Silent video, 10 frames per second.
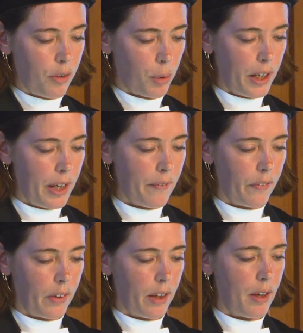3,
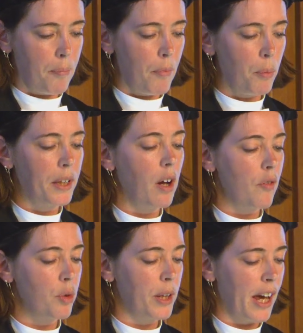
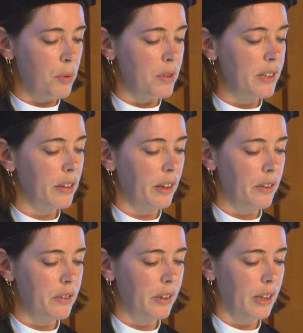recovery and
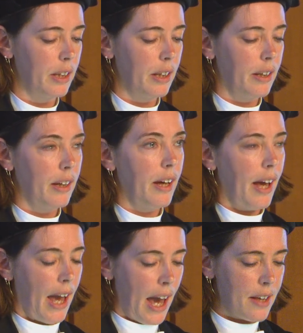resilience.
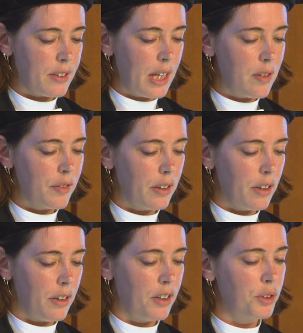As even
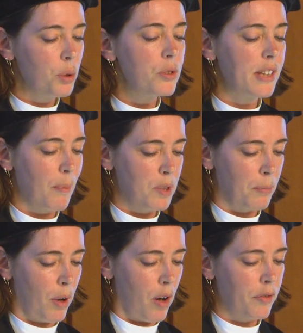the 2 steps
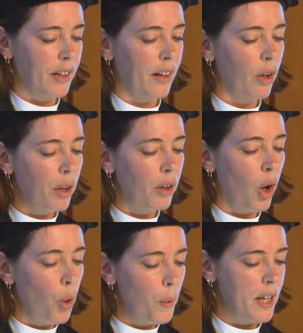above cannot
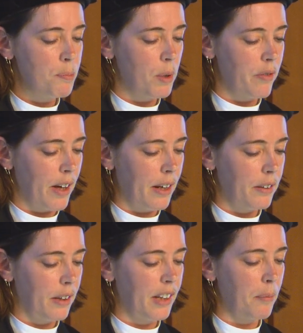always
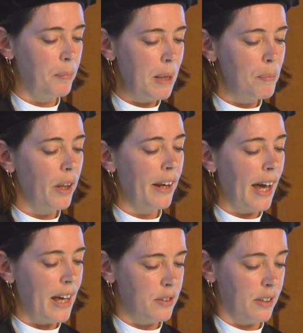prevent that people and
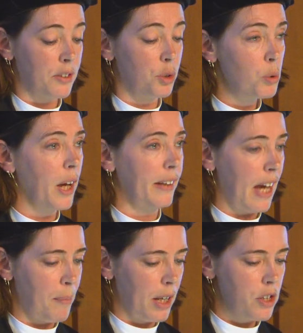assets do get
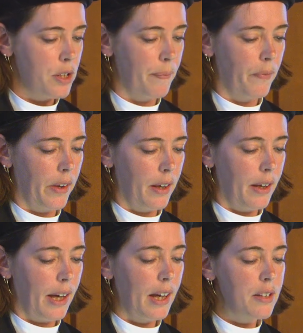damaged,
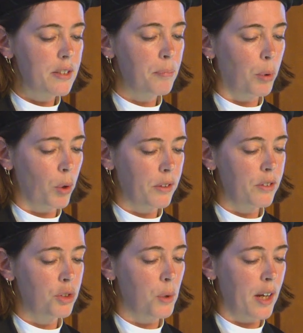it is
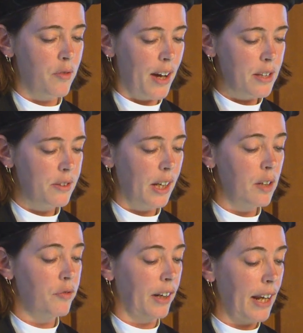important to invest in
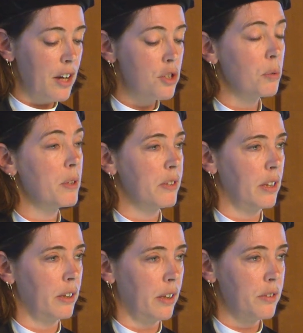financial
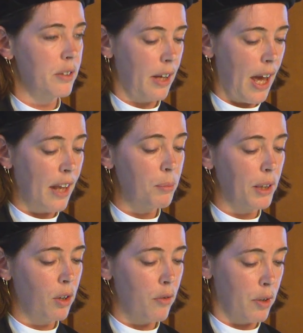resilience and
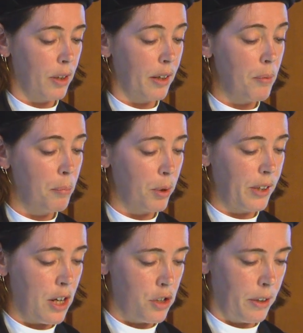recovery
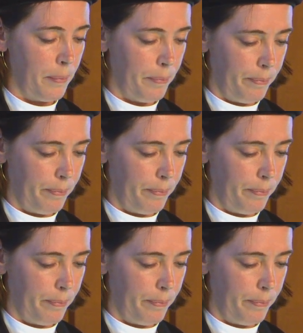potential.